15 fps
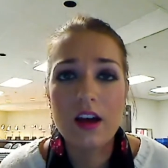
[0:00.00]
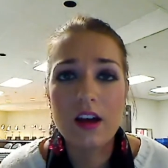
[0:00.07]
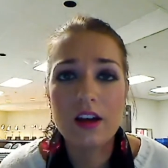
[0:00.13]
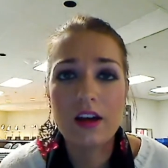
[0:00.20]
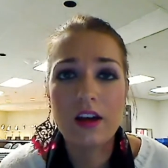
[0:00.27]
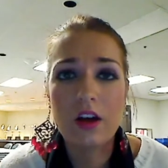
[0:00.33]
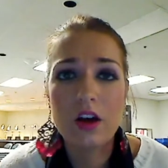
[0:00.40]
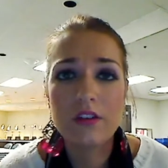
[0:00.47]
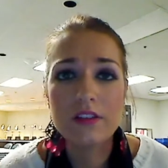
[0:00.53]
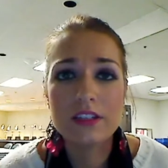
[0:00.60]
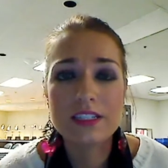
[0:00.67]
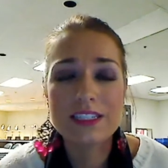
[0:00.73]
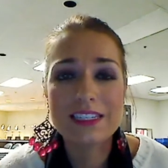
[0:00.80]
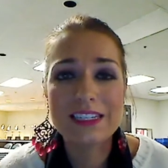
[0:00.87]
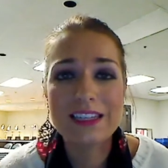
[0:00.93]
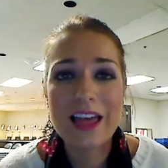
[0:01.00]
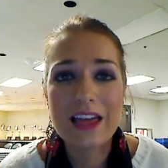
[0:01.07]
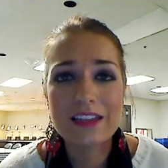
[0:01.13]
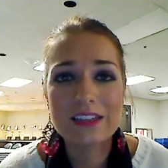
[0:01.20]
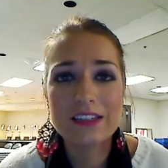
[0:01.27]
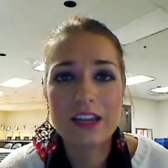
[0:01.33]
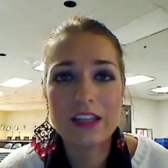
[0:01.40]
Obviously,
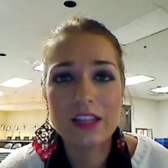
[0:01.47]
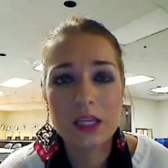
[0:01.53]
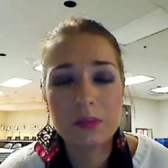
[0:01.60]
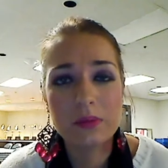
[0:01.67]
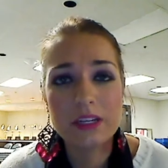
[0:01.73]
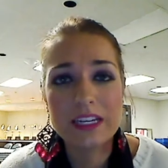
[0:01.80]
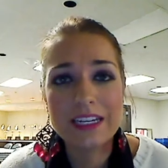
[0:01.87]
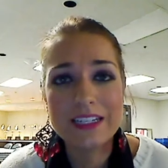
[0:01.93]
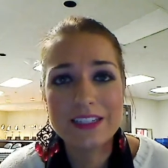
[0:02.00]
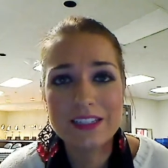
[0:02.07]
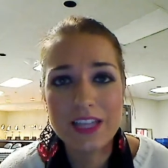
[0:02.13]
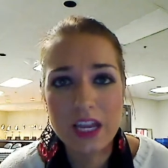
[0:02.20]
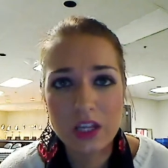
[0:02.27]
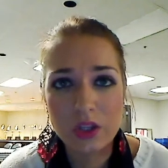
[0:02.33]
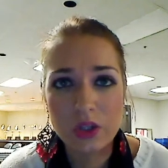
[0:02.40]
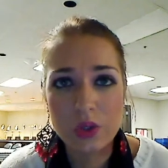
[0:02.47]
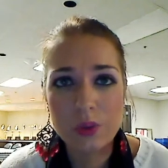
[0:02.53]
last night they played in St.